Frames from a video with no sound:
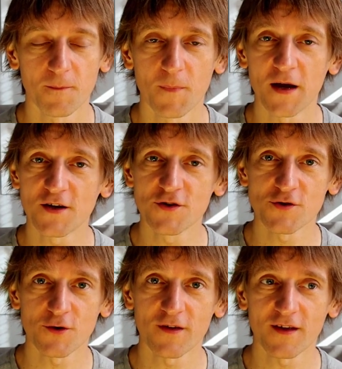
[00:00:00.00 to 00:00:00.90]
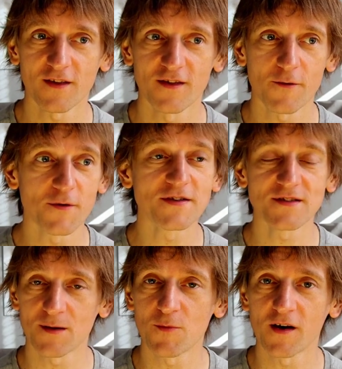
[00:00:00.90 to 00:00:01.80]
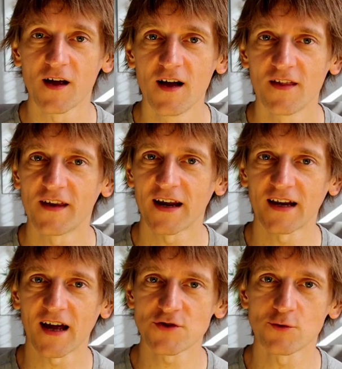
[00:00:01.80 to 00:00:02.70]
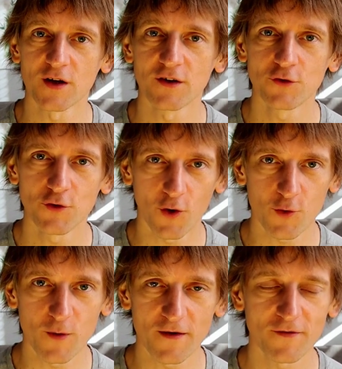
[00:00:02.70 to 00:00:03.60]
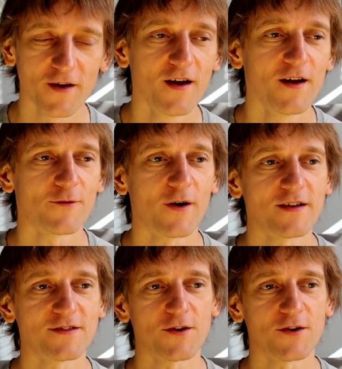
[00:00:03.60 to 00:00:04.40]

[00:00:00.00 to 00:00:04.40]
making sure that there is someone that I can actually talk with, right?